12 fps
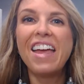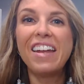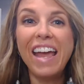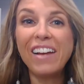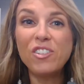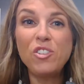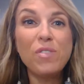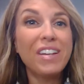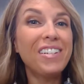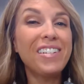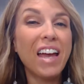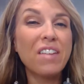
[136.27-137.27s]
Next, you get
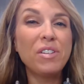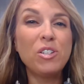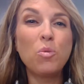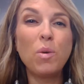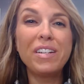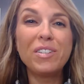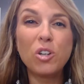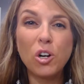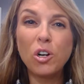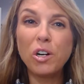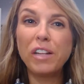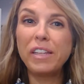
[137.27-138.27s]
to dive into what is
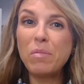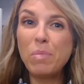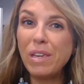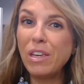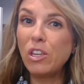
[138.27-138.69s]
currently being